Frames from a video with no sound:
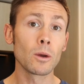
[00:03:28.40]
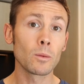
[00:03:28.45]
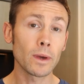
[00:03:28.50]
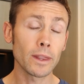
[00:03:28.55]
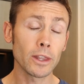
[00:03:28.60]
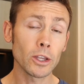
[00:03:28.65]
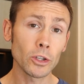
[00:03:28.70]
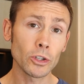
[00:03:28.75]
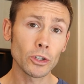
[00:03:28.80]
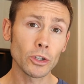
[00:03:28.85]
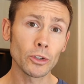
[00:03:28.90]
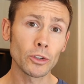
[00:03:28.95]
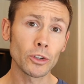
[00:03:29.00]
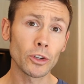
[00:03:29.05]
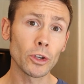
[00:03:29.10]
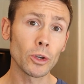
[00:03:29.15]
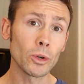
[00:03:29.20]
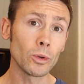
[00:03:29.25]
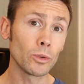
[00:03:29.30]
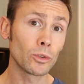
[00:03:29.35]
Whether you choose
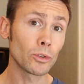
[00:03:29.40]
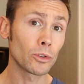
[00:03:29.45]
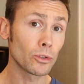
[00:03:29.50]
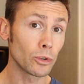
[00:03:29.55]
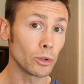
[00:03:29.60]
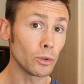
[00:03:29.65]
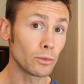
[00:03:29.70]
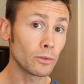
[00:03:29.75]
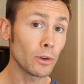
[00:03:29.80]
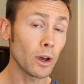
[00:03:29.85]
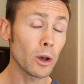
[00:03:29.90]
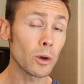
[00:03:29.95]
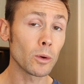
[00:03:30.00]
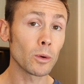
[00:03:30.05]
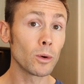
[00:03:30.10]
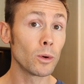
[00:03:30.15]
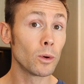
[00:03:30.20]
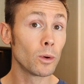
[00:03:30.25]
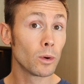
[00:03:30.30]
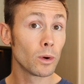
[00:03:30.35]
to use
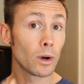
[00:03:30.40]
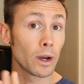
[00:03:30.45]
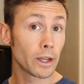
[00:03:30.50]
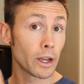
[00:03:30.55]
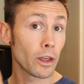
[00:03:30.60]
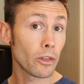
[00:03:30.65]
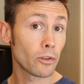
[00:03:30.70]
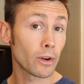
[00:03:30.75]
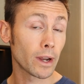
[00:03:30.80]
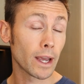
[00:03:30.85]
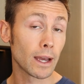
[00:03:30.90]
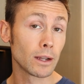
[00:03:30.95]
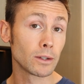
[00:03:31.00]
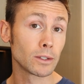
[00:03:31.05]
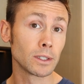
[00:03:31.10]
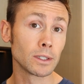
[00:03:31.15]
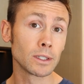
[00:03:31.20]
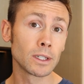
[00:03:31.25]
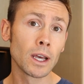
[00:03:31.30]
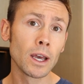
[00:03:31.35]
CrewFo or another
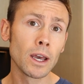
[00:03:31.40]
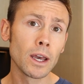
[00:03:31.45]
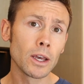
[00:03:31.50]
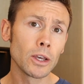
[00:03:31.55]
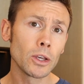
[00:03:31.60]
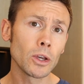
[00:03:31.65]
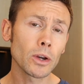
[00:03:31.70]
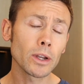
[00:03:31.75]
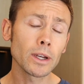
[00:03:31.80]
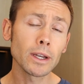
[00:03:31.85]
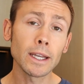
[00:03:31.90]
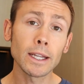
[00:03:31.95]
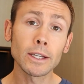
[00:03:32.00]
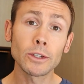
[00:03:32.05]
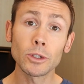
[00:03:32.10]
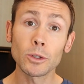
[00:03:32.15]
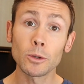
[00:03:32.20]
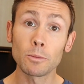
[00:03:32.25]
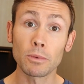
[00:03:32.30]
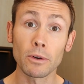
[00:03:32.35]
accountant, you're going to need
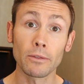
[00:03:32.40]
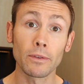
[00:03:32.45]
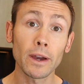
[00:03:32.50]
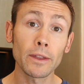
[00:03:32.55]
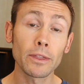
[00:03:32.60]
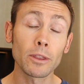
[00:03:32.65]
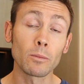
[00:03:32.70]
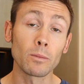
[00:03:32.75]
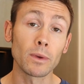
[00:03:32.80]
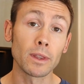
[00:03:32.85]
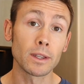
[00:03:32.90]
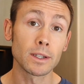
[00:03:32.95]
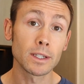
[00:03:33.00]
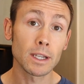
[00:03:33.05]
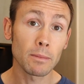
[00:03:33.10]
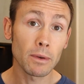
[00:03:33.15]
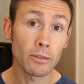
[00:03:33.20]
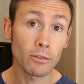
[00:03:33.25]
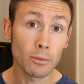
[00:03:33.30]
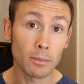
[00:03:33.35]
to provide them with
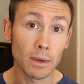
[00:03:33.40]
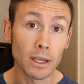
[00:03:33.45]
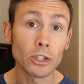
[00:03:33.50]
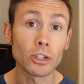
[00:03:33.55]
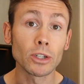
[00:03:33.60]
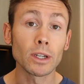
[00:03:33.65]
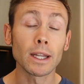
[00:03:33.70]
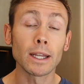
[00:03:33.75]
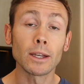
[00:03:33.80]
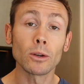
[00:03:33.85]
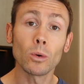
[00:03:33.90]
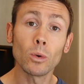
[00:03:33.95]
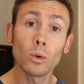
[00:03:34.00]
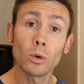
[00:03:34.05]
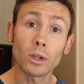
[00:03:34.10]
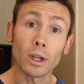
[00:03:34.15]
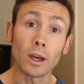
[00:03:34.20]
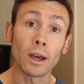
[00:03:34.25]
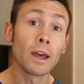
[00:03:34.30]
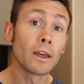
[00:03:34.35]
some information in
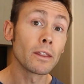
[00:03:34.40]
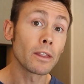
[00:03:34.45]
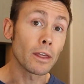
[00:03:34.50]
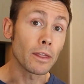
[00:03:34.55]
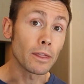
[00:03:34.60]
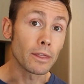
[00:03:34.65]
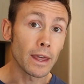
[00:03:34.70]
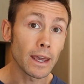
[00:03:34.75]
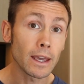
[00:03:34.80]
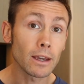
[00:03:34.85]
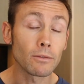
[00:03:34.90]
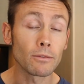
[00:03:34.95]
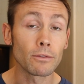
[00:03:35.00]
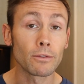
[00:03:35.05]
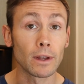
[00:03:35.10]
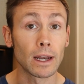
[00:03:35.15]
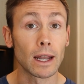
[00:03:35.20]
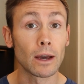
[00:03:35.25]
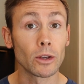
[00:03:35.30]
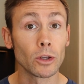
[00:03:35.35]
order that they can
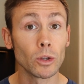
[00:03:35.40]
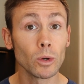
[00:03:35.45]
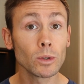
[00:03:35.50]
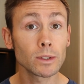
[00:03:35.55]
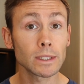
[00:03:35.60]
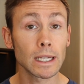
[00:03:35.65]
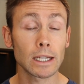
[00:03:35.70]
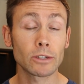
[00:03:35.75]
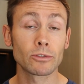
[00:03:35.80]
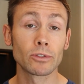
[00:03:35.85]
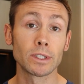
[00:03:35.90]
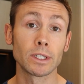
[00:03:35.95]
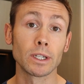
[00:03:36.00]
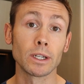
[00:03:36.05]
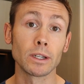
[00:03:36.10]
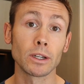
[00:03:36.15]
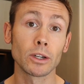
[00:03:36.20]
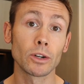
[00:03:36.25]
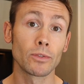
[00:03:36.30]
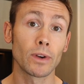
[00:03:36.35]
fill out your tax
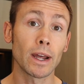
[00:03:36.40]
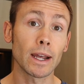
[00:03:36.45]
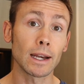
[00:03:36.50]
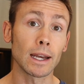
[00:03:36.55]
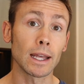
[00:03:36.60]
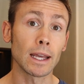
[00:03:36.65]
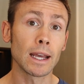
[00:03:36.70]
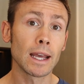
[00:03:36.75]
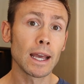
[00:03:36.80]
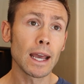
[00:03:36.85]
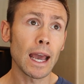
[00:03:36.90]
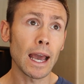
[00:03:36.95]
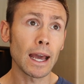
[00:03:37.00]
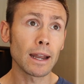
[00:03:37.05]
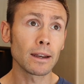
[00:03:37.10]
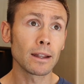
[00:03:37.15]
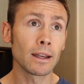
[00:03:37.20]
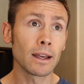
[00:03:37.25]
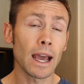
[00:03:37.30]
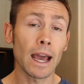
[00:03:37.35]
return correctly.
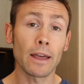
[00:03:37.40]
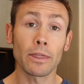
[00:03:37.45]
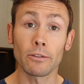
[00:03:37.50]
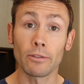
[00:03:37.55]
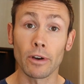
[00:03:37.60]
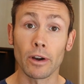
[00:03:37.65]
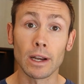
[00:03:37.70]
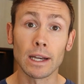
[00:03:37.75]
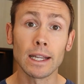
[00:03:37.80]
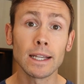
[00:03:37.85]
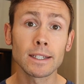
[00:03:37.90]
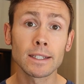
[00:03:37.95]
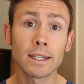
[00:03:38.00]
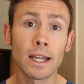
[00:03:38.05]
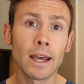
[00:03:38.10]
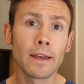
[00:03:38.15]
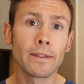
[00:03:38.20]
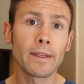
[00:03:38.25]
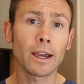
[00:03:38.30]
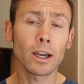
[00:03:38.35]
And at the very least,
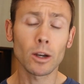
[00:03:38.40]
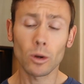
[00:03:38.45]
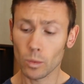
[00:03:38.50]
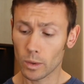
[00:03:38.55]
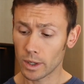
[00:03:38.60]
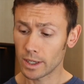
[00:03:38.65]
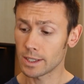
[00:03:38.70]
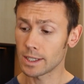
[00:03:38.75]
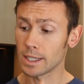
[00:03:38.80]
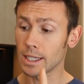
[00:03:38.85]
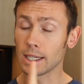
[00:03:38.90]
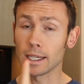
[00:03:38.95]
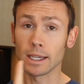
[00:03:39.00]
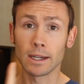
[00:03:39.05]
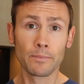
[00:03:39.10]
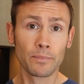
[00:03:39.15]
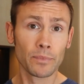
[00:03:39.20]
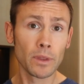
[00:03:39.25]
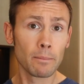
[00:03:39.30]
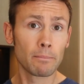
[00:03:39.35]
they're going to want to
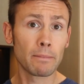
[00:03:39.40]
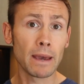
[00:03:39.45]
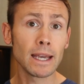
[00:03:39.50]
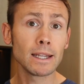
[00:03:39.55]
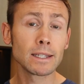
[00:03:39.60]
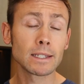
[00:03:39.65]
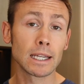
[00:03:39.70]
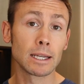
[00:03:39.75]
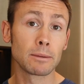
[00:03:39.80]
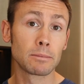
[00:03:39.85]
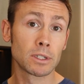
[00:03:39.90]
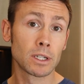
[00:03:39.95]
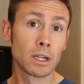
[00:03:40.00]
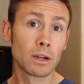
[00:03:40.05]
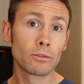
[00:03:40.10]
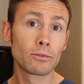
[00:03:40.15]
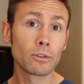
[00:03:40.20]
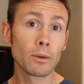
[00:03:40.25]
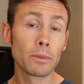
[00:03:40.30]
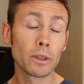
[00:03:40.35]
see payslips
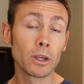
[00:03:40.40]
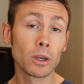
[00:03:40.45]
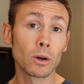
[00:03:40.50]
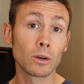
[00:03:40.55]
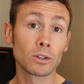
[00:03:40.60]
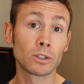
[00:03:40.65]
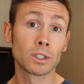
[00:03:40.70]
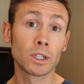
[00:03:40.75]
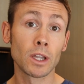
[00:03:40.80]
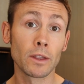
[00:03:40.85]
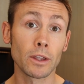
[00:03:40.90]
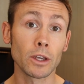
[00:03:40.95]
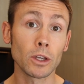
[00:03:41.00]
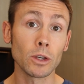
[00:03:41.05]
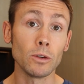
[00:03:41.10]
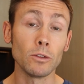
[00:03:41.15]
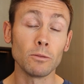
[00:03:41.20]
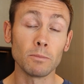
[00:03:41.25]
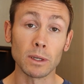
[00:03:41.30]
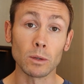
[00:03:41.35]
from the yachts that
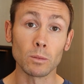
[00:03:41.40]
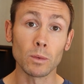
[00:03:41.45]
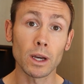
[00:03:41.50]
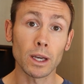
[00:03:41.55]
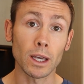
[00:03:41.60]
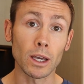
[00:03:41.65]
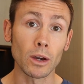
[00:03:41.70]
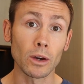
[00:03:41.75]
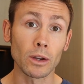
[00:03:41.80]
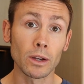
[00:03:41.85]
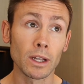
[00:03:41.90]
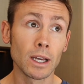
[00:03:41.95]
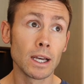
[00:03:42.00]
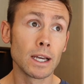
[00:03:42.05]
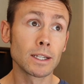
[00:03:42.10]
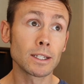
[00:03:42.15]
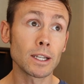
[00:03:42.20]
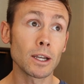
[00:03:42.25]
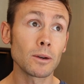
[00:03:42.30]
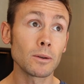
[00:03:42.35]
you've been working on.
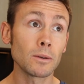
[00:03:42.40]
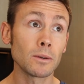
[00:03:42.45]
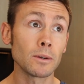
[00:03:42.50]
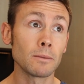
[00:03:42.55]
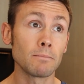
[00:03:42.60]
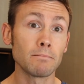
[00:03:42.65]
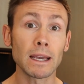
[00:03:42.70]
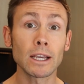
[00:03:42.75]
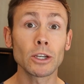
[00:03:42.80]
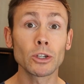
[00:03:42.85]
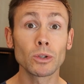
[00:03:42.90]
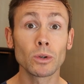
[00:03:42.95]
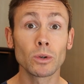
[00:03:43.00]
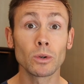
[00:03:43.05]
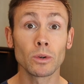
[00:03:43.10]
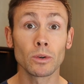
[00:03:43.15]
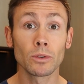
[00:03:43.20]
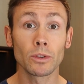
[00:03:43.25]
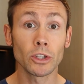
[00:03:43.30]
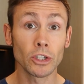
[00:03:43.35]
So make
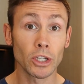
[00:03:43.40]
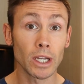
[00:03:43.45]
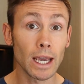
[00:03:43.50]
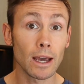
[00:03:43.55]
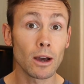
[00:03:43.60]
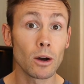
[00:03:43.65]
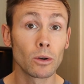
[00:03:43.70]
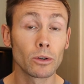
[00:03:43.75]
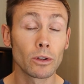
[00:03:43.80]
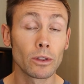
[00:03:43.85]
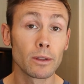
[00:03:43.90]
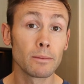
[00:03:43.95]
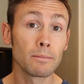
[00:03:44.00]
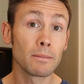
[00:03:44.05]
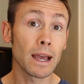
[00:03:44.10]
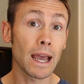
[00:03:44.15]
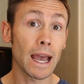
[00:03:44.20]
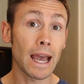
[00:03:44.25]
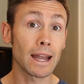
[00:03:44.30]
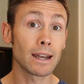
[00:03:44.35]
sure that you get hold of
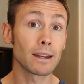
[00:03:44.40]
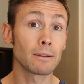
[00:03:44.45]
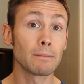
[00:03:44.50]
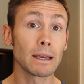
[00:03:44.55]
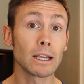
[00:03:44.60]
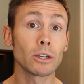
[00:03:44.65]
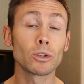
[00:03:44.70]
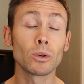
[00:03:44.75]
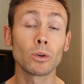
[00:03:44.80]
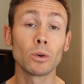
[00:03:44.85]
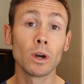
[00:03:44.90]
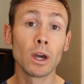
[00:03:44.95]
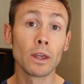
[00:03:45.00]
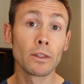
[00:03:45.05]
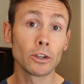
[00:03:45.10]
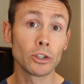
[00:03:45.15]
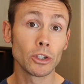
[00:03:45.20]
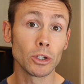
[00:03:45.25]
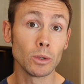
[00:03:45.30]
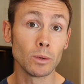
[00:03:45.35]
them and make sure
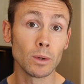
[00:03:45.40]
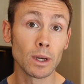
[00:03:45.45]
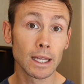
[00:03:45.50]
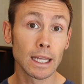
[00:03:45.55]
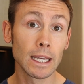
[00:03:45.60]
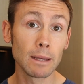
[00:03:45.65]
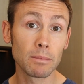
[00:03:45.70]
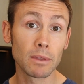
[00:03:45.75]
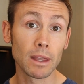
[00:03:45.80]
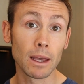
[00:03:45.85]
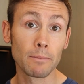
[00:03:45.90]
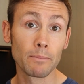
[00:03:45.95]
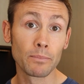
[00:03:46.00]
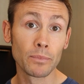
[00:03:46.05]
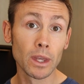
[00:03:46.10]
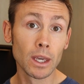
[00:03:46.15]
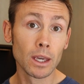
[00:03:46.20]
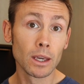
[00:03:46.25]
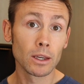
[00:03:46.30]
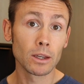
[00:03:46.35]
that you keep them.
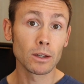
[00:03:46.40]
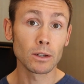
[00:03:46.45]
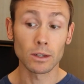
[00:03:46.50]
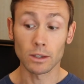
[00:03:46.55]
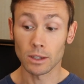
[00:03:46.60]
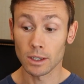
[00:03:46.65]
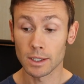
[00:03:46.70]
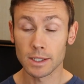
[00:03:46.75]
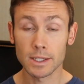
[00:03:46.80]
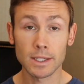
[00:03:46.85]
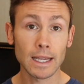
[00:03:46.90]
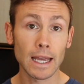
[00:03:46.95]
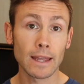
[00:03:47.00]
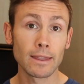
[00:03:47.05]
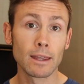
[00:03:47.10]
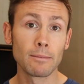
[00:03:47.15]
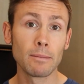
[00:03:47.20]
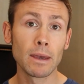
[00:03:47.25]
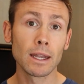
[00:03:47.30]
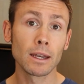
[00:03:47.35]
You'll scan
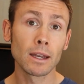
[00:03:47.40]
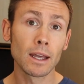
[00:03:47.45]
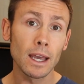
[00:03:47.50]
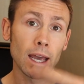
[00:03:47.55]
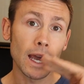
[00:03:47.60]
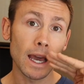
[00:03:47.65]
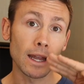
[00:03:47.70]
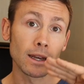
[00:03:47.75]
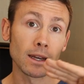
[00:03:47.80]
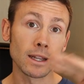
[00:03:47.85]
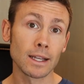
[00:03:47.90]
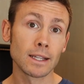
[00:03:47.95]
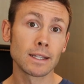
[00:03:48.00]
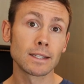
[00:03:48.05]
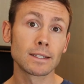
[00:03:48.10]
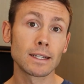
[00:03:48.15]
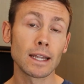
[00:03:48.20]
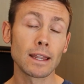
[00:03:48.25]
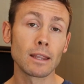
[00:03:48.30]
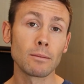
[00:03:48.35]
them in and
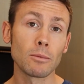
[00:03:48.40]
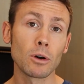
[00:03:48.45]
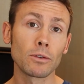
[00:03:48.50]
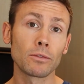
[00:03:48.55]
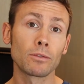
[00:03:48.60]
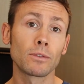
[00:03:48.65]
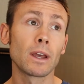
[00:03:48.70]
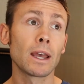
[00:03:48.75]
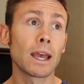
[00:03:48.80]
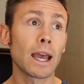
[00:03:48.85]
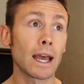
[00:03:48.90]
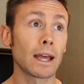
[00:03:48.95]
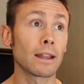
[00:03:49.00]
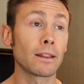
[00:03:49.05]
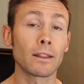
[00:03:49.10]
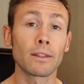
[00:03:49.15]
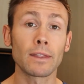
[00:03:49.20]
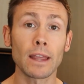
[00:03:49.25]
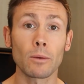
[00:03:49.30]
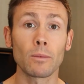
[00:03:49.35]
send them off,
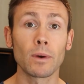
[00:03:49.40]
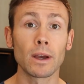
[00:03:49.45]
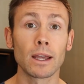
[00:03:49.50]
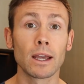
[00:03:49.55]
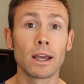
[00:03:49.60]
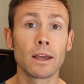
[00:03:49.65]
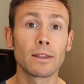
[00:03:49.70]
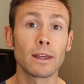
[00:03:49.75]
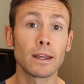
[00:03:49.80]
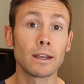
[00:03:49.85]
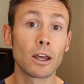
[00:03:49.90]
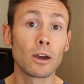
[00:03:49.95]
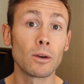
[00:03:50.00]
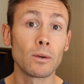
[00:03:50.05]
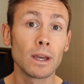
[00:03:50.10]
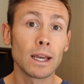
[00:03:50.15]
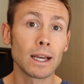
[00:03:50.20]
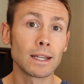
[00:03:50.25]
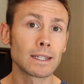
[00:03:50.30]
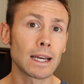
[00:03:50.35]
and that way they know
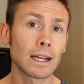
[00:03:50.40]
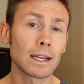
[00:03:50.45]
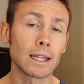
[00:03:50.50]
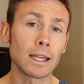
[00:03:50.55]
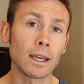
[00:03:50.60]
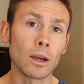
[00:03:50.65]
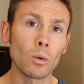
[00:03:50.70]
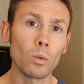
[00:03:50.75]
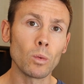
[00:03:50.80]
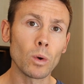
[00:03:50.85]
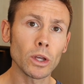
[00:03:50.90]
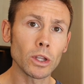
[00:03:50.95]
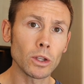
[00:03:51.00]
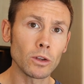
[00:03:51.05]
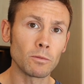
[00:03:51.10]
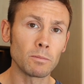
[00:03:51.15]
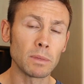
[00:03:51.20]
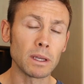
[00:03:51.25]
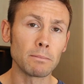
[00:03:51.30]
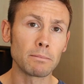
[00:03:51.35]
exactly what
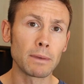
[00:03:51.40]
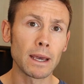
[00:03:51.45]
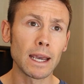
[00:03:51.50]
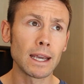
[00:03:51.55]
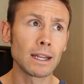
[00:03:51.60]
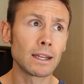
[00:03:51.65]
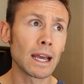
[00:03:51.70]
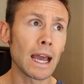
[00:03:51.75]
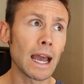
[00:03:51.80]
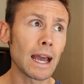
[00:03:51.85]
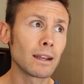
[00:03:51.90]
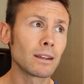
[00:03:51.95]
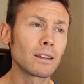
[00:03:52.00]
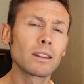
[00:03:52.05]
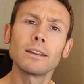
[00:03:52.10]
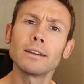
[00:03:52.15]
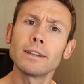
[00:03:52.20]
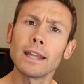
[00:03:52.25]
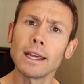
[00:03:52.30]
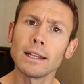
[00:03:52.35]
you've been paid
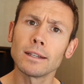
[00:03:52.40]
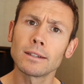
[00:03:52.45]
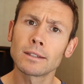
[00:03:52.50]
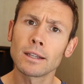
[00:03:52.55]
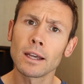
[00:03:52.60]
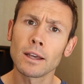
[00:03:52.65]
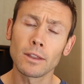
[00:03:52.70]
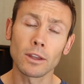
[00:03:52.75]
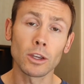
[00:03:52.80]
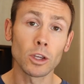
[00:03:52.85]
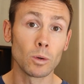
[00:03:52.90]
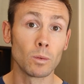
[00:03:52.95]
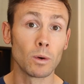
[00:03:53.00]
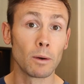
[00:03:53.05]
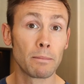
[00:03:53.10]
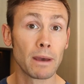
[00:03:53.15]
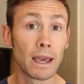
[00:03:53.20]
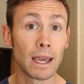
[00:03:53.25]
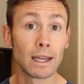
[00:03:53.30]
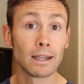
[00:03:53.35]
and the dates that you were
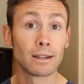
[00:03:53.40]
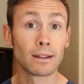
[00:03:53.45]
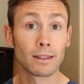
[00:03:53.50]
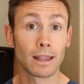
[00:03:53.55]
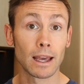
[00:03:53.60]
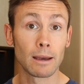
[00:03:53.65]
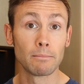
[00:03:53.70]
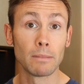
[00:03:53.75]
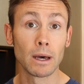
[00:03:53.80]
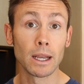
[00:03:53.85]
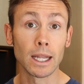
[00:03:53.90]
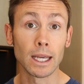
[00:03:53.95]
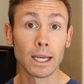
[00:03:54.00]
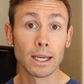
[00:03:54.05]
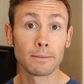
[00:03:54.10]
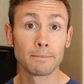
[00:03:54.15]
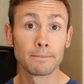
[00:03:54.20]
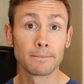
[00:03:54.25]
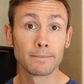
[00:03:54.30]
paid that money.